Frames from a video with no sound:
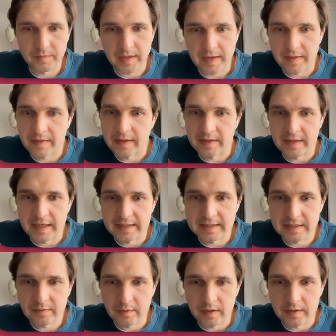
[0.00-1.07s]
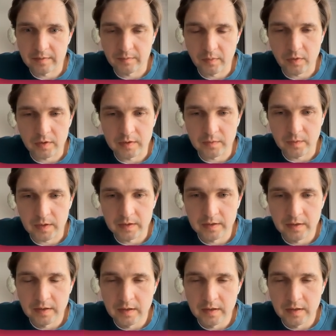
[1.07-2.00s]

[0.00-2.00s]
I think that's quite important one.